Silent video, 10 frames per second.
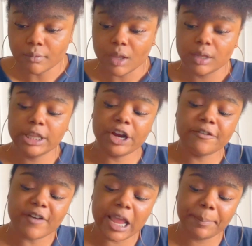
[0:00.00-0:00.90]

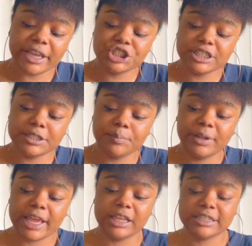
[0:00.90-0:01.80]
clarifying patience and
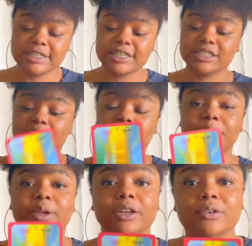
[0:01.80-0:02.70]
planning. This is the Seven of
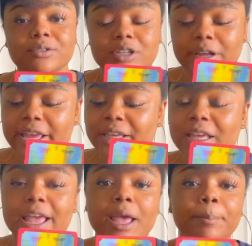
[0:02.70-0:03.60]
Pentacles. Okay.
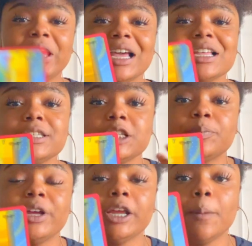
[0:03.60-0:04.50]
Because he's
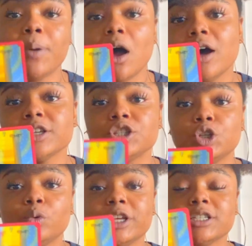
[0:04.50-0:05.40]
putting a pause
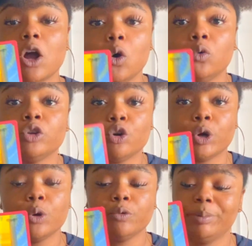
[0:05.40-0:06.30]
to his own
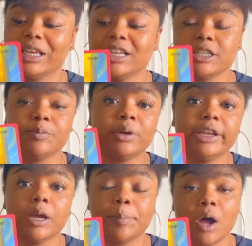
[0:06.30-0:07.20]
growth, because he's putting
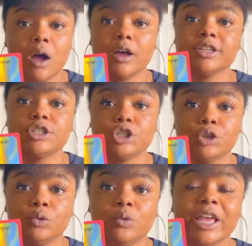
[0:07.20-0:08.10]
a pause
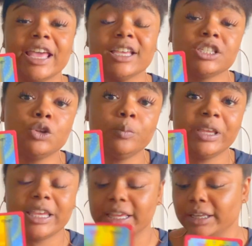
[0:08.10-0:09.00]
to his new
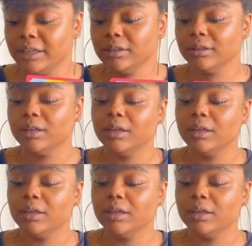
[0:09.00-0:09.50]
beginning,